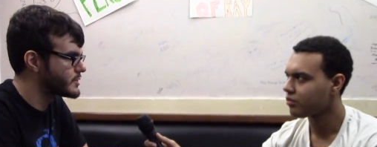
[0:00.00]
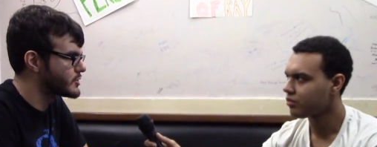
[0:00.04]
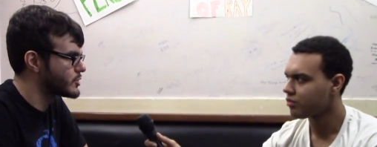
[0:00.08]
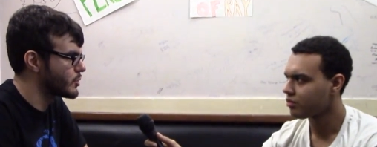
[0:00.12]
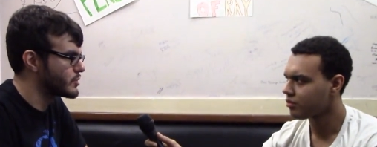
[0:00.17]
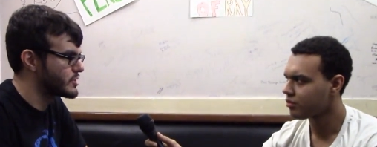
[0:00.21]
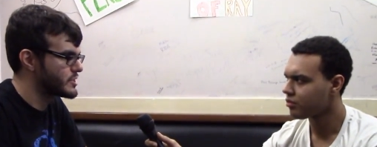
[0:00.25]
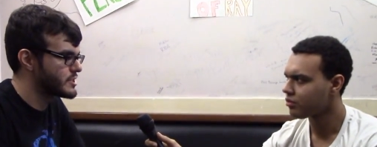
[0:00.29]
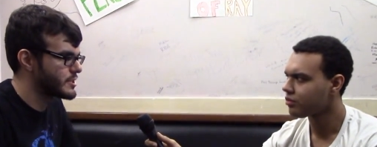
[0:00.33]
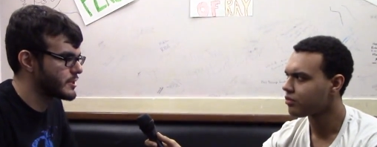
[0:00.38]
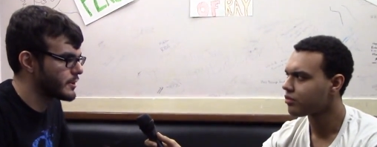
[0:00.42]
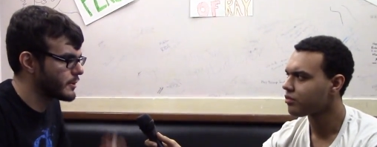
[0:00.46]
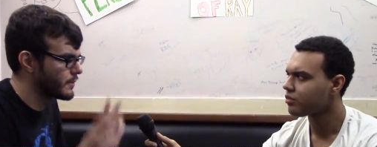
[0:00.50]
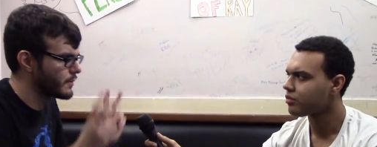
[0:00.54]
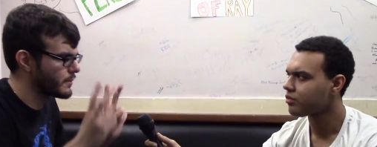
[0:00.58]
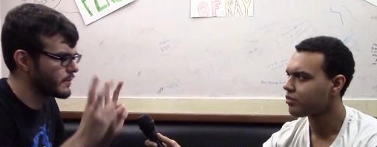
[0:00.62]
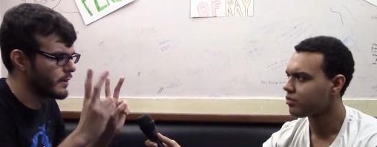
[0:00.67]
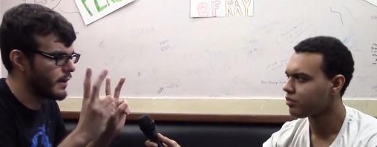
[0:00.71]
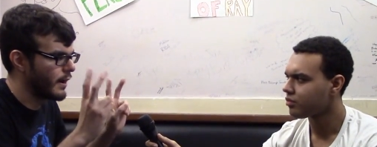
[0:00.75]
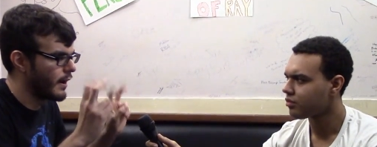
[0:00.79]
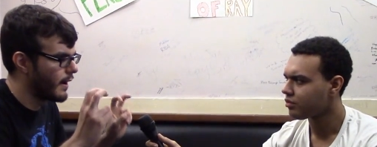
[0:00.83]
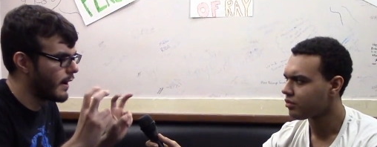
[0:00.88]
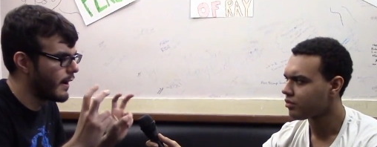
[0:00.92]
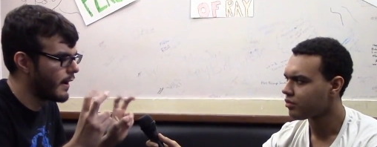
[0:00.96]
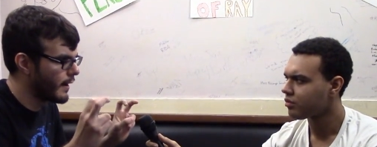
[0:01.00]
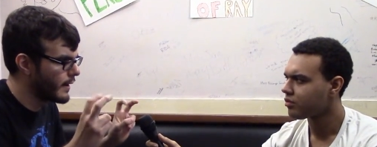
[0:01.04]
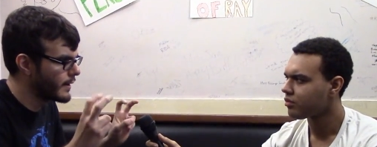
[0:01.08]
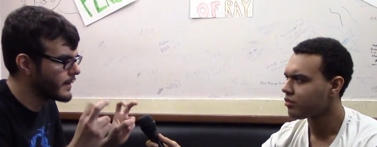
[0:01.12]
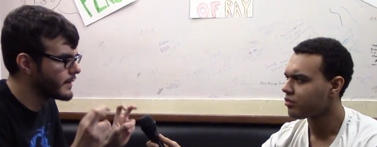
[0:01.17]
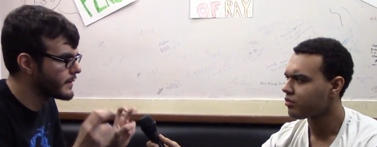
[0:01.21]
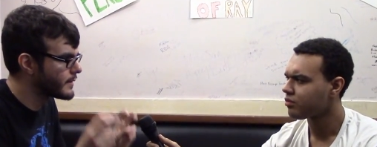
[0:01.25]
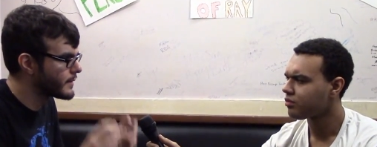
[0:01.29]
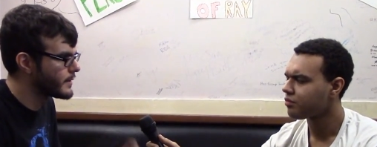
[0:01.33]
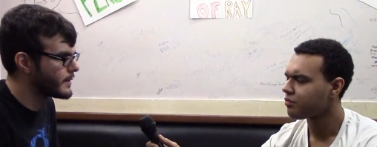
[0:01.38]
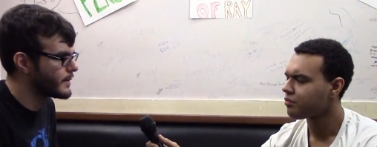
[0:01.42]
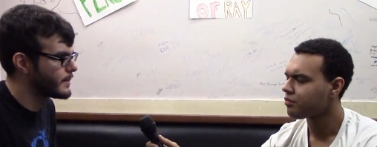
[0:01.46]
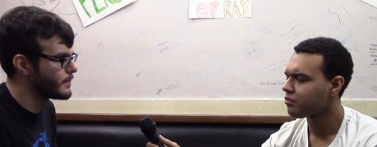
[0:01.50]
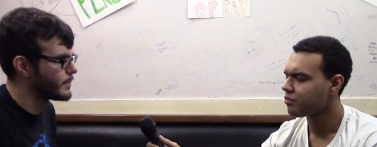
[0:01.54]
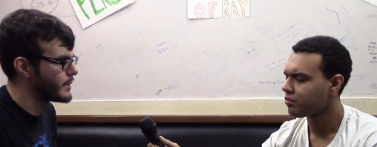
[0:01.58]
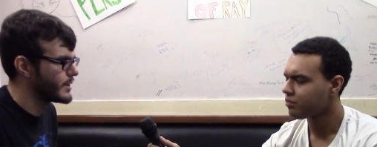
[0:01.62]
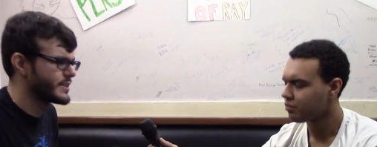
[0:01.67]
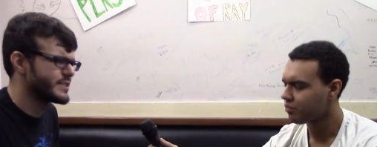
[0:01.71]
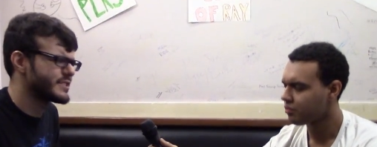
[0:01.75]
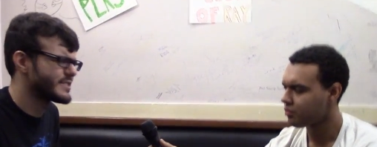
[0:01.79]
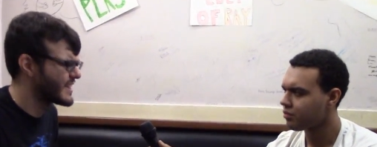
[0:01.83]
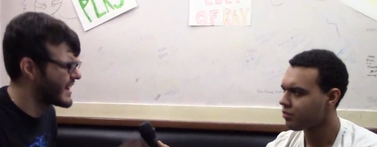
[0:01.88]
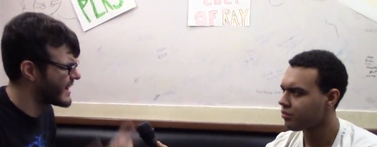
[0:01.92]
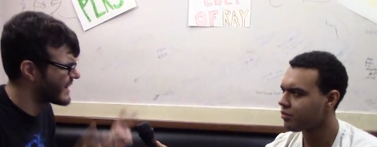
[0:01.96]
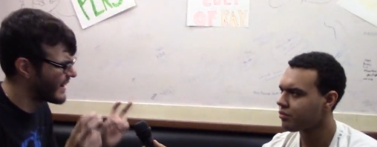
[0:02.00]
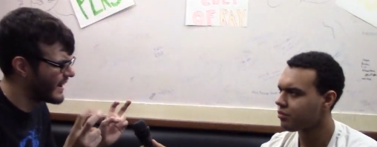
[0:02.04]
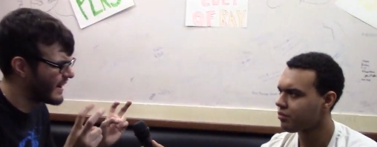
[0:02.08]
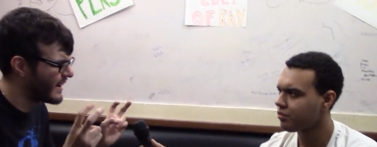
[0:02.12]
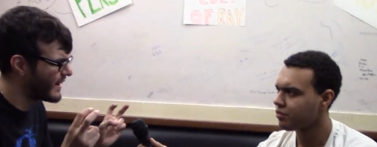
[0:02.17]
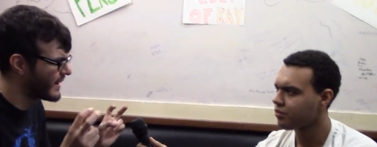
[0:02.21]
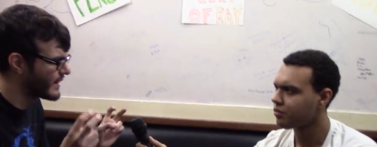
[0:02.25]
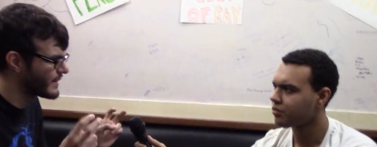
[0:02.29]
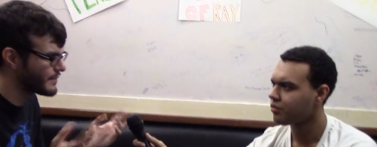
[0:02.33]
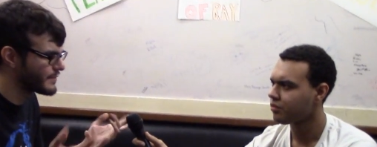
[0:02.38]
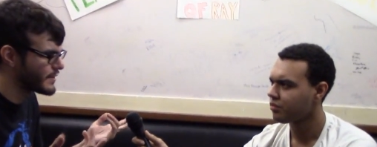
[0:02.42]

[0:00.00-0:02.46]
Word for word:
Speaker 1: so it's still on, but it's not on.